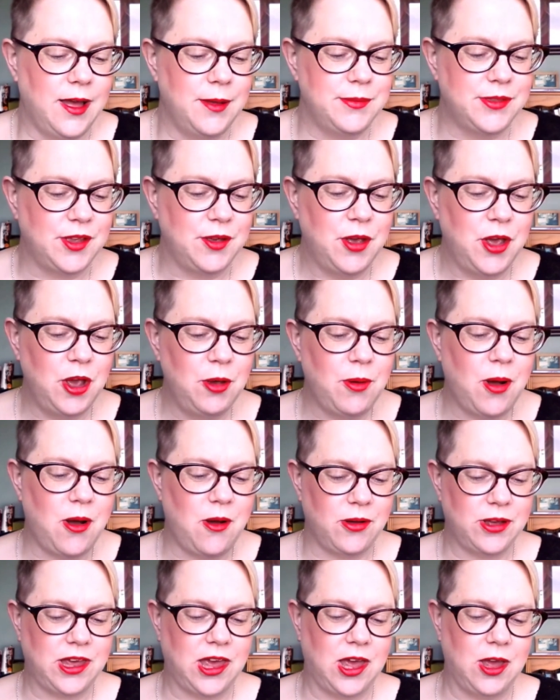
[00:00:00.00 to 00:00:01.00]
So who
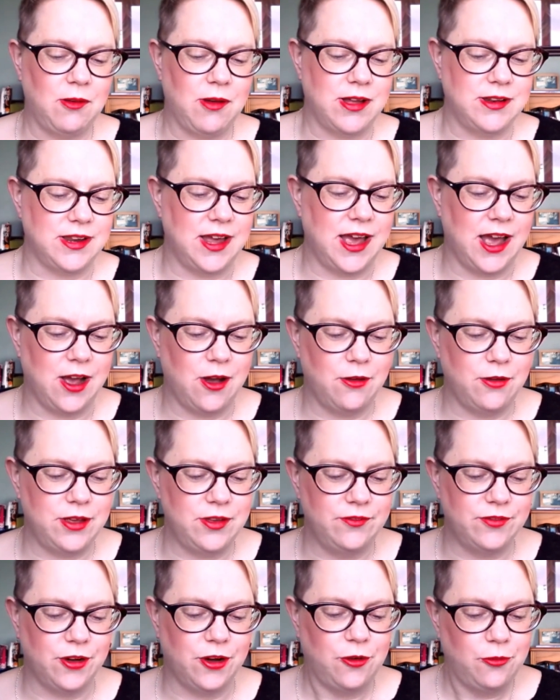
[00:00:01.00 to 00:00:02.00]
are you and how
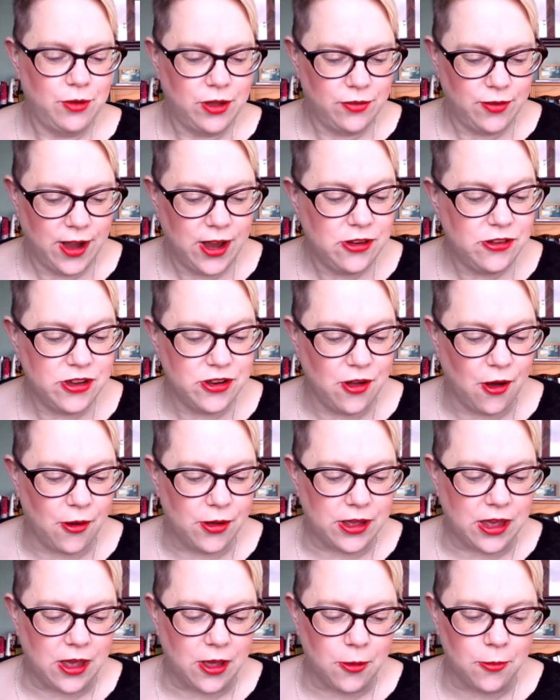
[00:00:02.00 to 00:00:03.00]
involved with fashion are
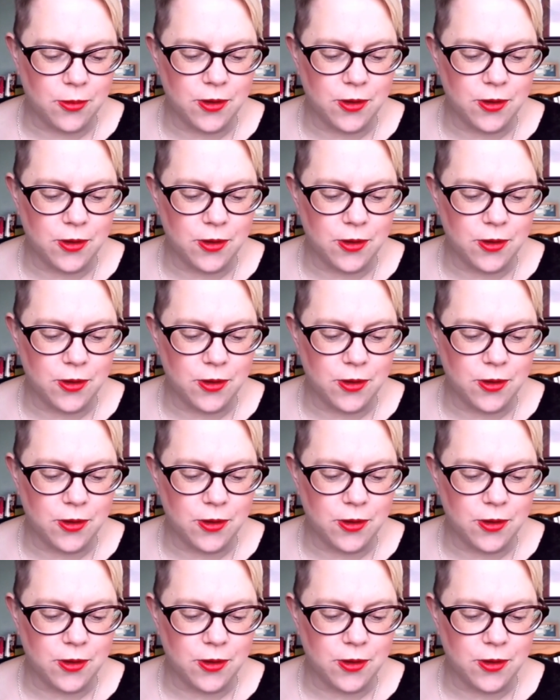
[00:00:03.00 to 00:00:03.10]
you?